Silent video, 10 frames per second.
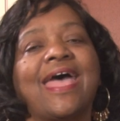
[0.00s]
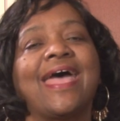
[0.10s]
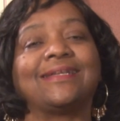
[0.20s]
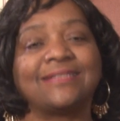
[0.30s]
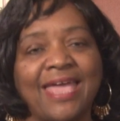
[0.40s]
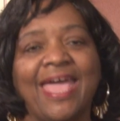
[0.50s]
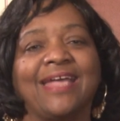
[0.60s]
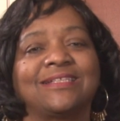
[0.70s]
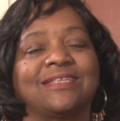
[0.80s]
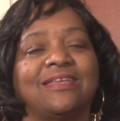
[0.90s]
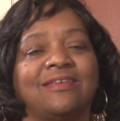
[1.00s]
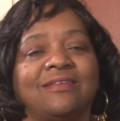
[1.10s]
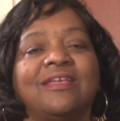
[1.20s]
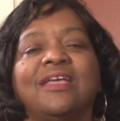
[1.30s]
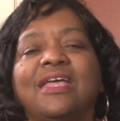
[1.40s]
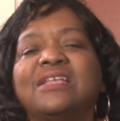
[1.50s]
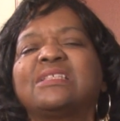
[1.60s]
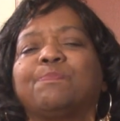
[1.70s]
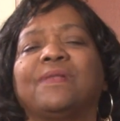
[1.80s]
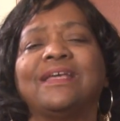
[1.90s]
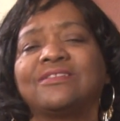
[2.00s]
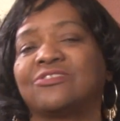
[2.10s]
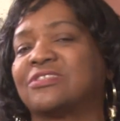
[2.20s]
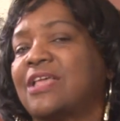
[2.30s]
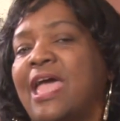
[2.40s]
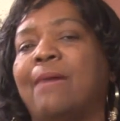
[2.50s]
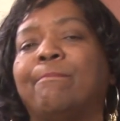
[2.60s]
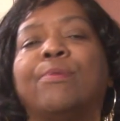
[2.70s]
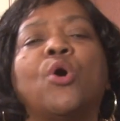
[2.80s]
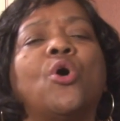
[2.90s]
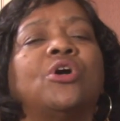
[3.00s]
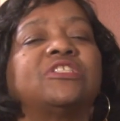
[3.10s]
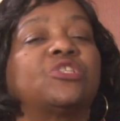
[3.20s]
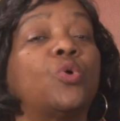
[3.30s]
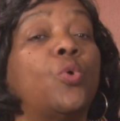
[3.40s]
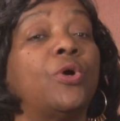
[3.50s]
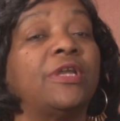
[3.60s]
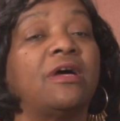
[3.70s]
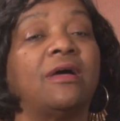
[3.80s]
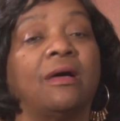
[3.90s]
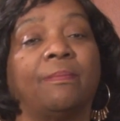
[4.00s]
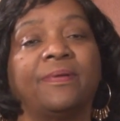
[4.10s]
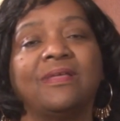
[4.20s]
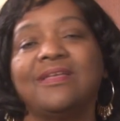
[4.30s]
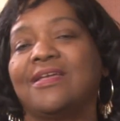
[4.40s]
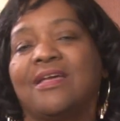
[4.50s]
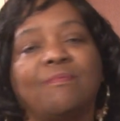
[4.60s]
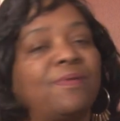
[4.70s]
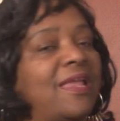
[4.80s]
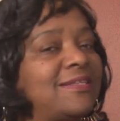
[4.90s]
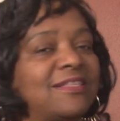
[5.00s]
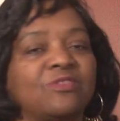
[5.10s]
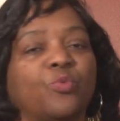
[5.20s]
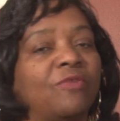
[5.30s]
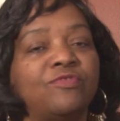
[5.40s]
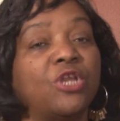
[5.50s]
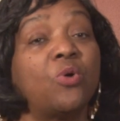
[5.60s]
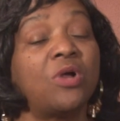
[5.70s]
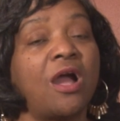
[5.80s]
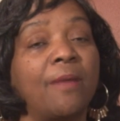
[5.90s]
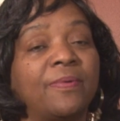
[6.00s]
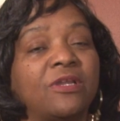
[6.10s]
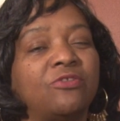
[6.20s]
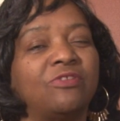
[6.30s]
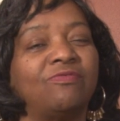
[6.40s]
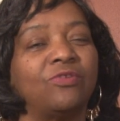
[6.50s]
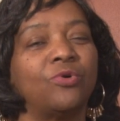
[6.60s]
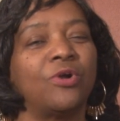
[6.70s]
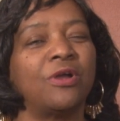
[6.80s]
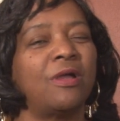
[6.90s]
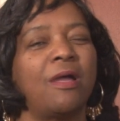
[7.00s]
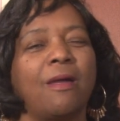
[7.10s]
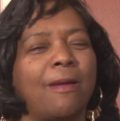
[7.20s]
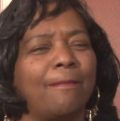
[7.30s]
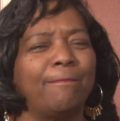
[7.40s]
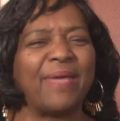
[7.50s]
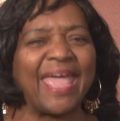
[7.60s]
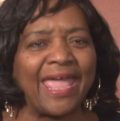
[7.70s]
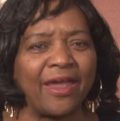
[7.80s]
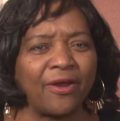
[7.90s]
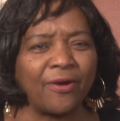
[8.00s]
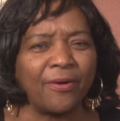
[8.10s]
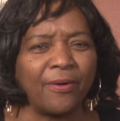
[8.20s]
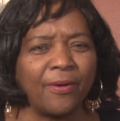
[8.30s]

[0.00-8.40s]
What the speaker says: had tacks in it and splinters and boards torn up and places with no carpet on the floor, bare.